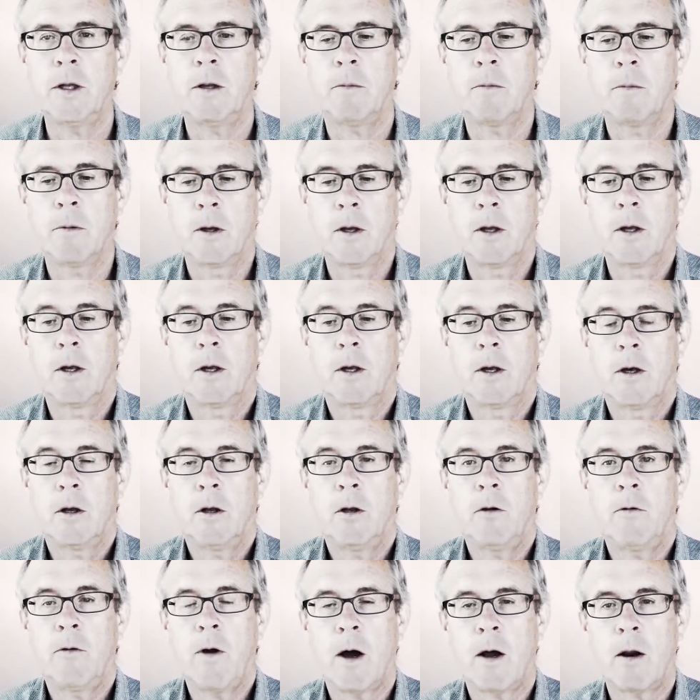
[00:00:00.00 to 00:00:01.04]
team,
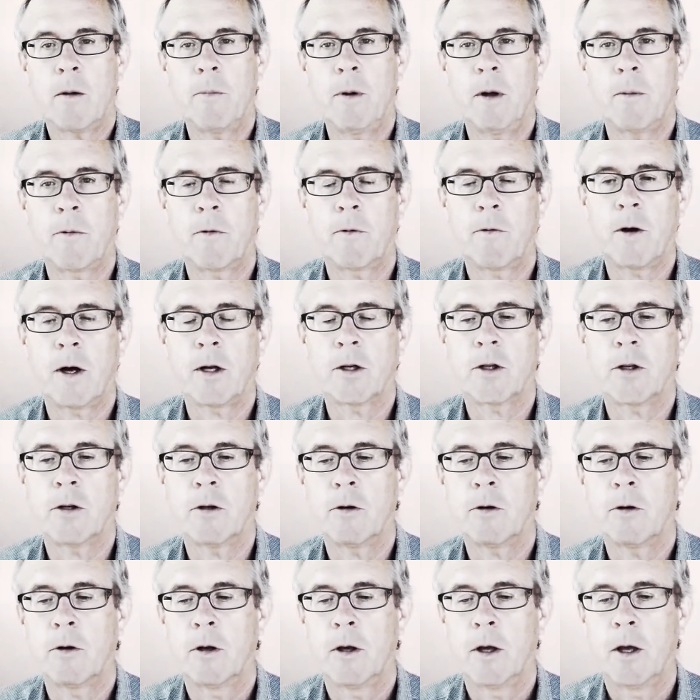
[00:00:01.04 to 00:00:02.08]
you've got to be a
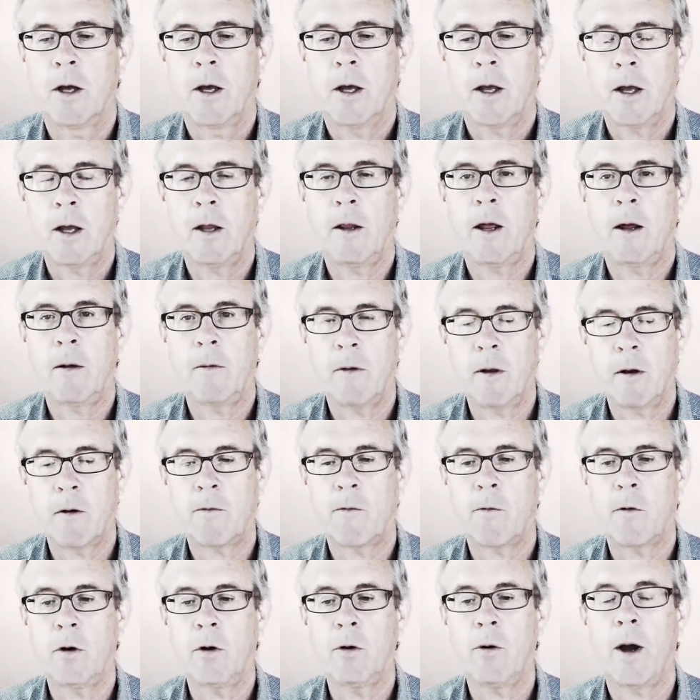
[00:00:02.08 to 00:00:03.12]
professional, and that
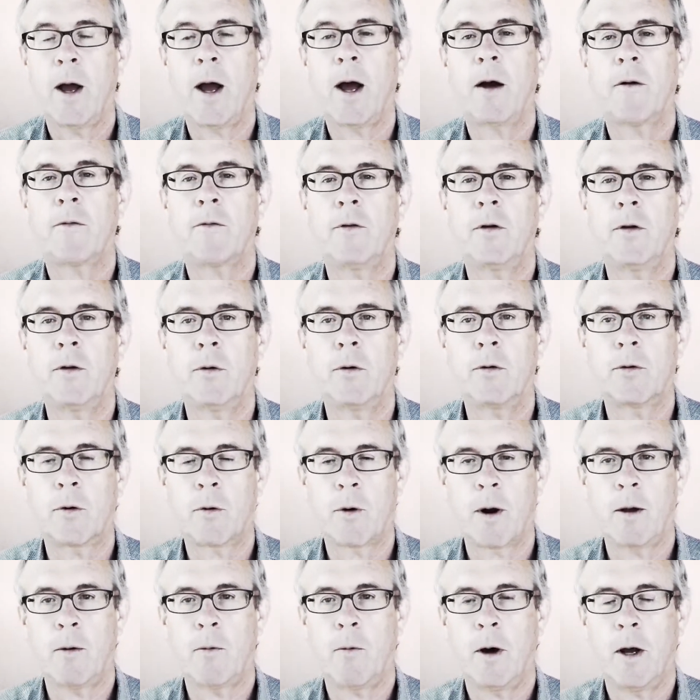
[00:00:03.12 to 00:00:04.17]
therefore you have to do it
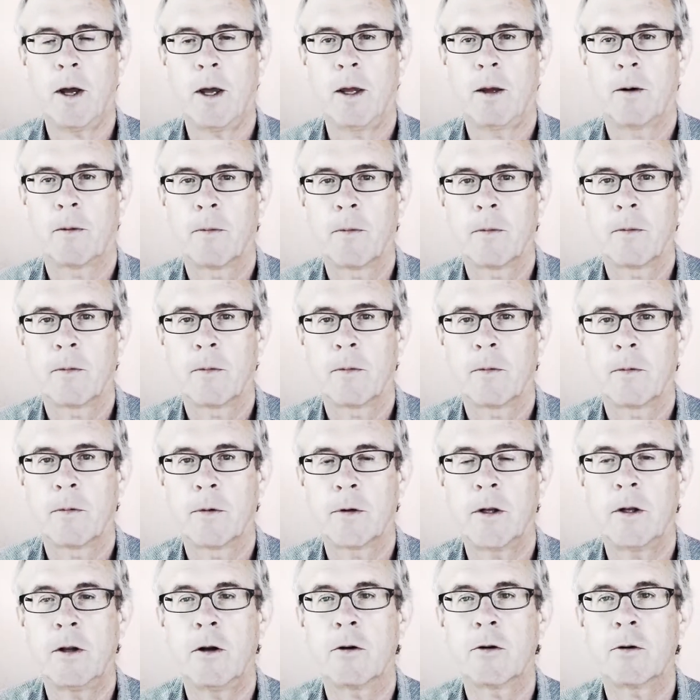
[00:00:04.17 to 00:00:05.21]
the right way.
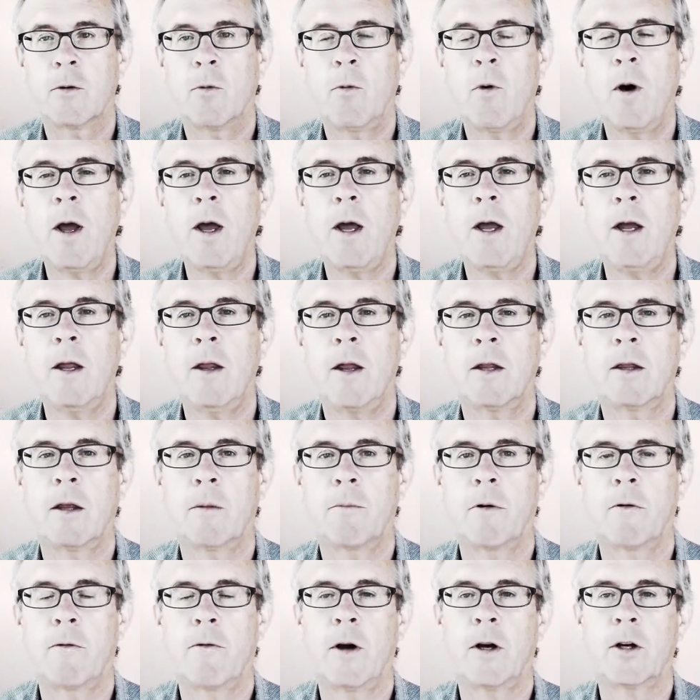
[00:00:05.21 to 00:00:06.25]
See, there's a way that
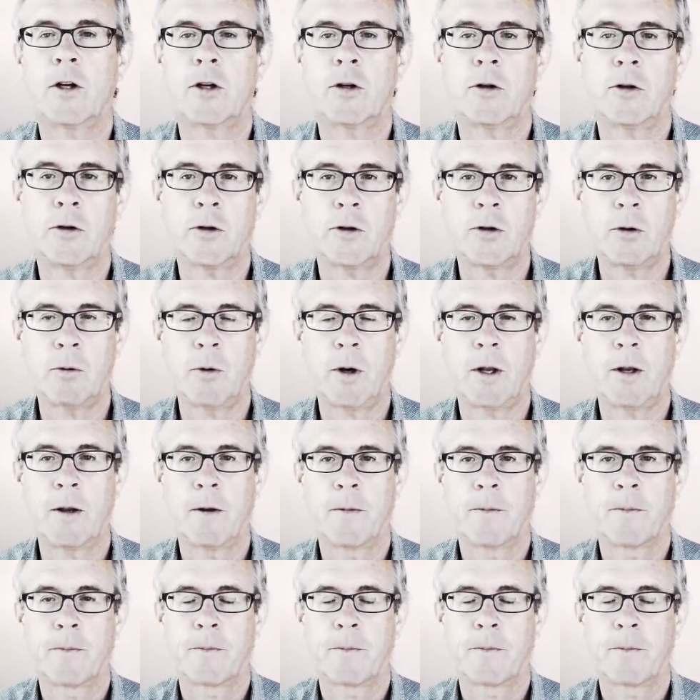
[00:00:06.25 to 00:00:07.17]
the professionals do it,